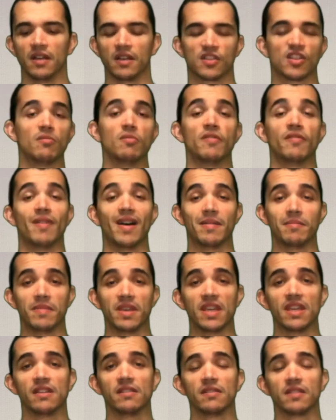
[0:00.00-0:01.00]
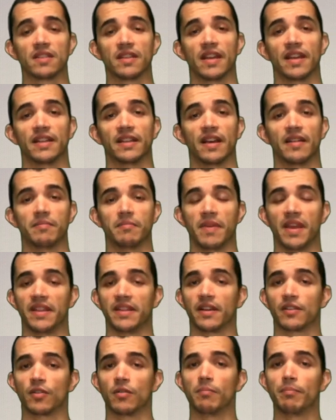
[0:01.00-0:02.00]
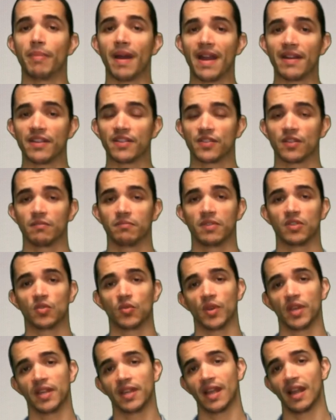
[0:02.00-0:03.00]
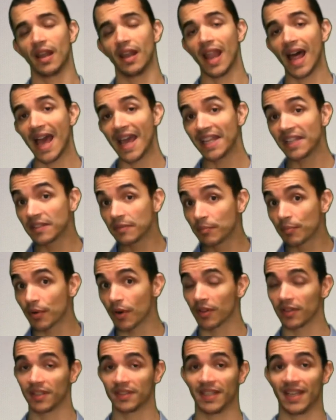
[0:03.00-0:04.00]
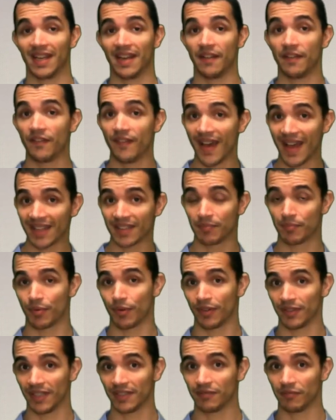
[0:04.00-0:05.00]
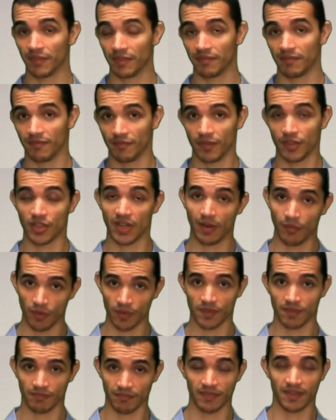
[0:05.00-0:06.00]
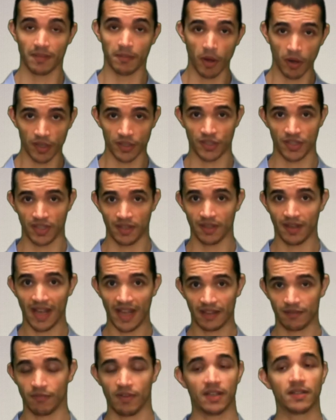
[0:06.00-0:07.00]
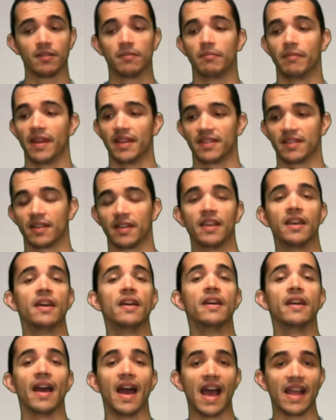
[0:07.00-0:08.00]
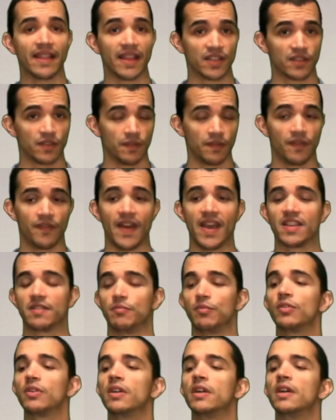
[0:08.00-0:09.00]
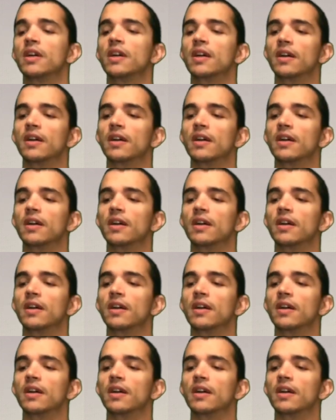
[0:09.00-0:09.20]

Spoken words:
some of my meals, and I've made a comparison between a light product and a fat product, which I was demolishing the light one basically, and that's on Facebook.